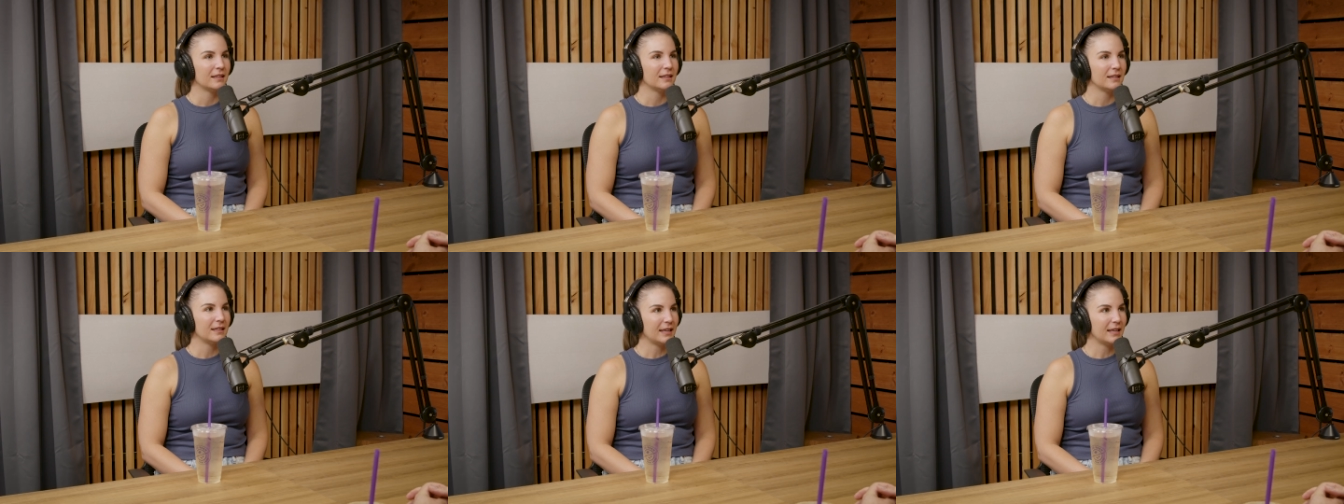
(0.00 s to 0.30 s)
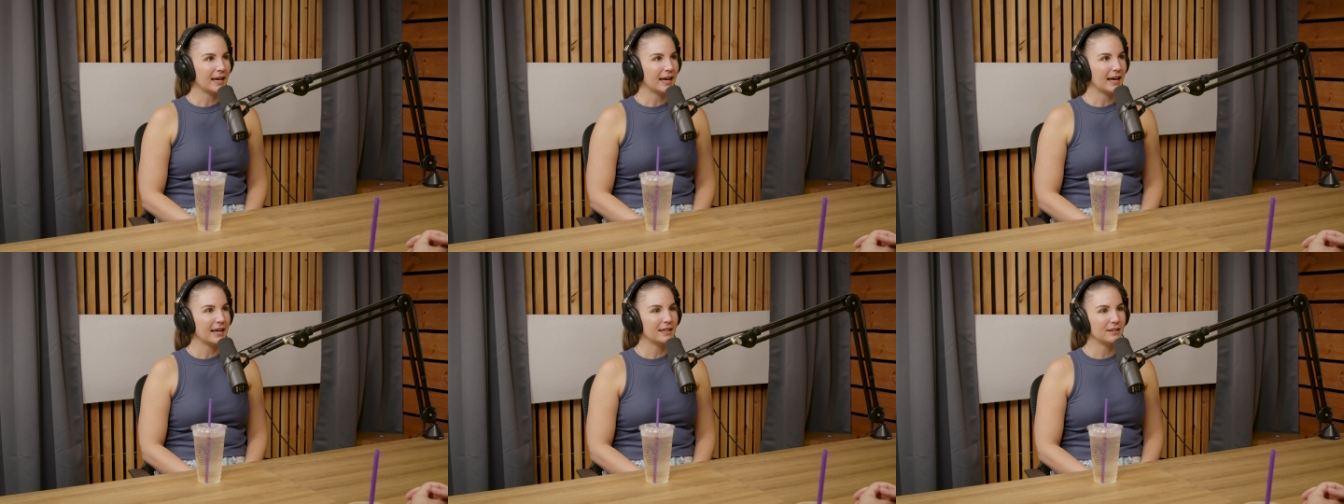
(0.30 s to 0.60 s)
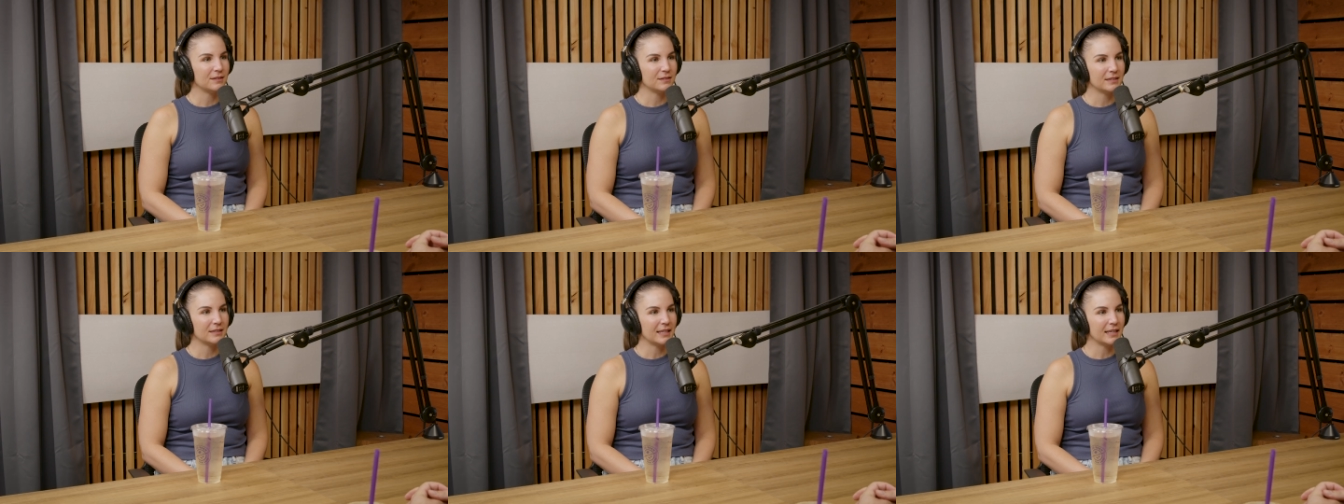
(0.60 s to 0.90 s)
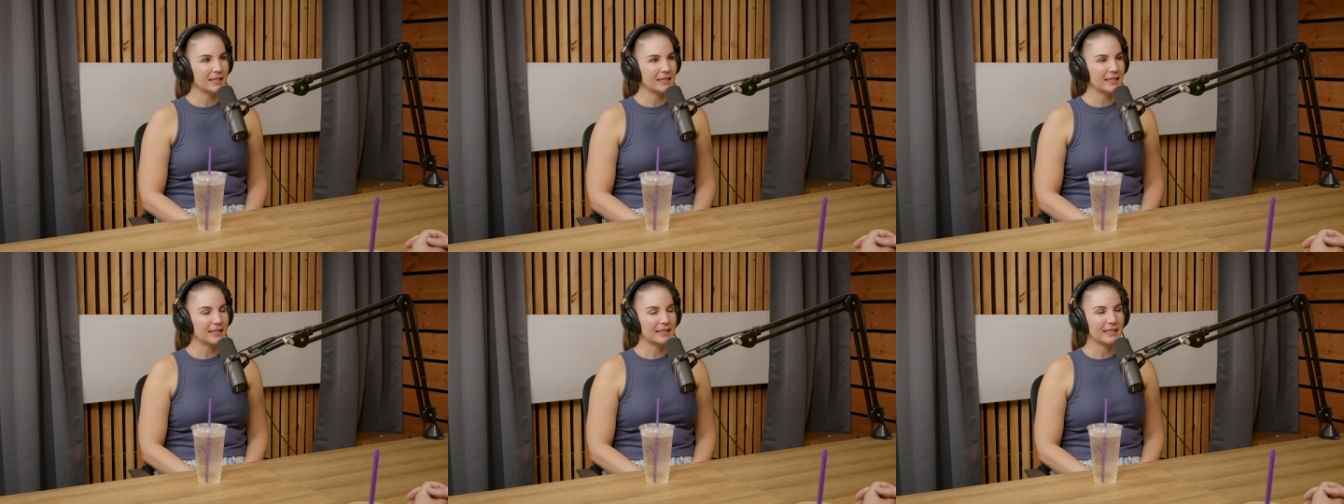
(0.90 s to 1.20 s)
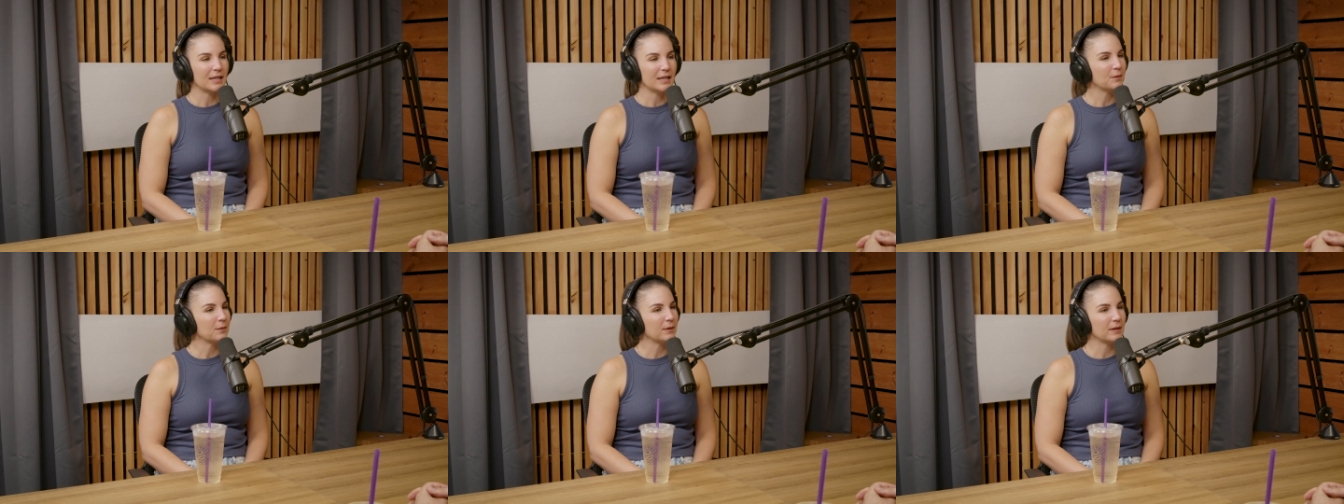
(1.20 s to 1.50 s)
Yeah, I don't think that
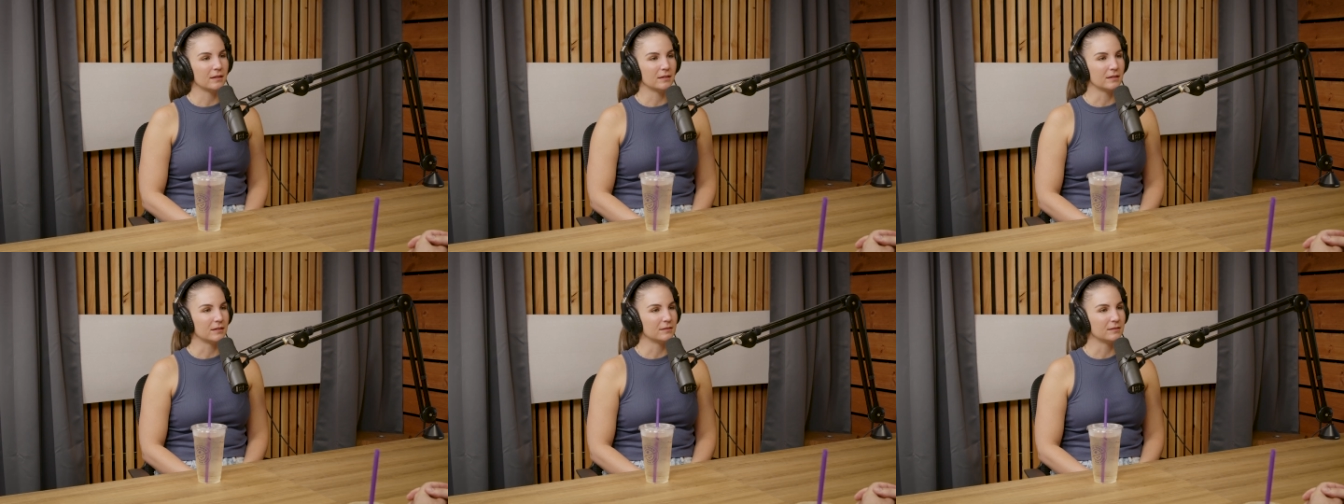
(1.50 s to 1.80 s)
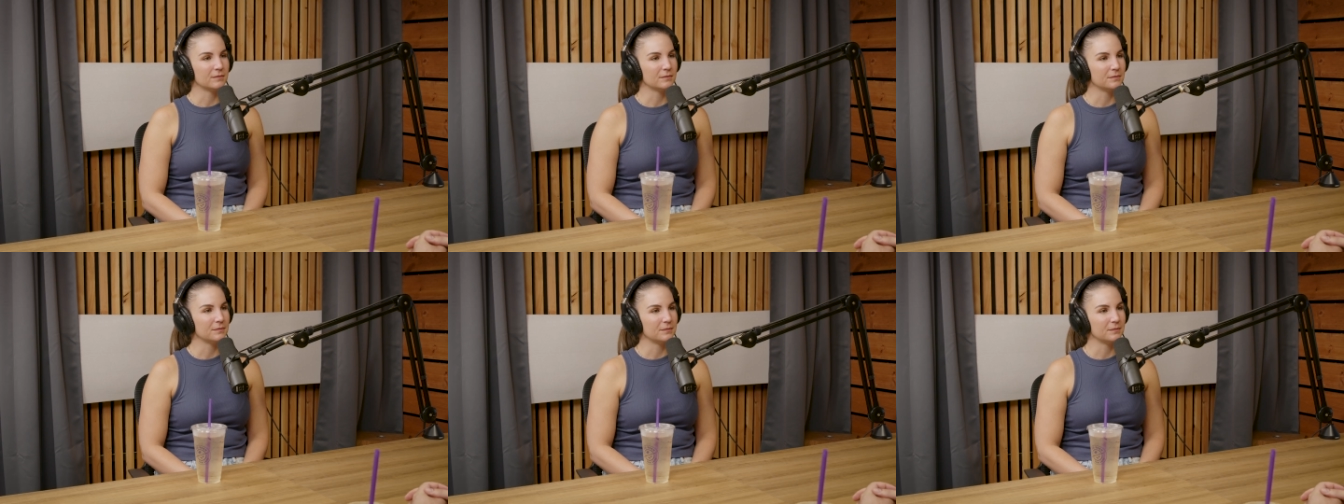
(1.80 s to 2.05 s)
they will.